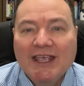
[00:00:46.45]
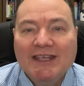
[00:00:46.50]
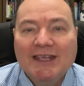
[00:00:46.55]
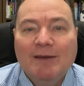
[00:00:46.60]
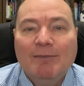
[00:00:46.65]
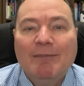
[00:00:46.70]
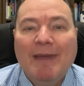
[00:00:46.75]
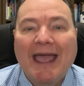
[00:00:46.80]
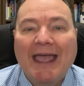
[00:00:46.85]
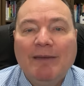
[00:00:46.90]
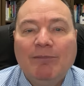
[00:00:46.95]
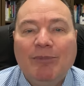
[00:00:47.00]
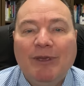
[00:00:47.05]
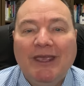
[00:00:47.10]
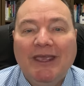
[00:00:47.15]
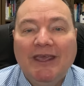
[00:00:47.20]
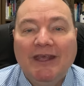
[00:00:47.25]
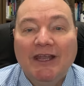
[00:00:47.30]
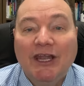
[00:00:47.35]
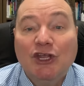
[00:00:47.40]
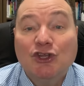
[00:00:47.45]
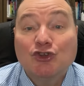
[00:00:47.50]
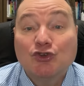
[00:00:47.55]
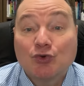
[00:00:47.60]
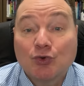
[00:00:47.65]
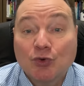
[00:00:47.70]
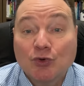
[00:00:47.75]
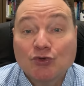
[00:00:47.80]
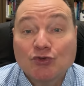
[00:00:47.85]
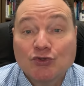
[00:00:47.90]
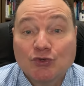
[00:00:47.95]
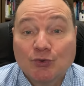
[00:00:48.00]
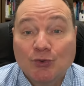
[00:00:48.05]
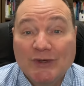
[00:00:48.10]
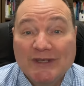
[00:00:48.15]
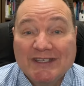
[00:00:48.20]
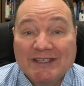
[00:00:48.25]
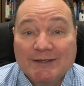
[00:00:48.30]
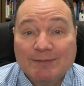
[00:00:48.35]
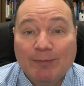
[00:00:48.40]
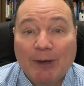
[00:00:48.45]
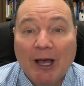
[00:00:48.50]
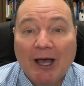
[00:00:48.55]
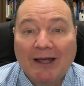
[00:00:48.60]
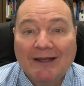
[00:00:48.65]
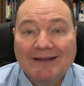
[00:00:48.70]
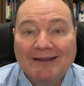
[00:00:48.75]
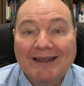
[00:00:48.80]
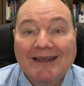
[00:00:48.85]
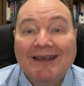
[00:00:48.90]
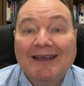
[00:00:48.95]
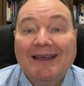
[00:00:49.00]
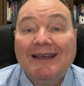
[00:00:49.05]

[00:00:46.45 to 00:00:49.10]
you may be in a true sweet spot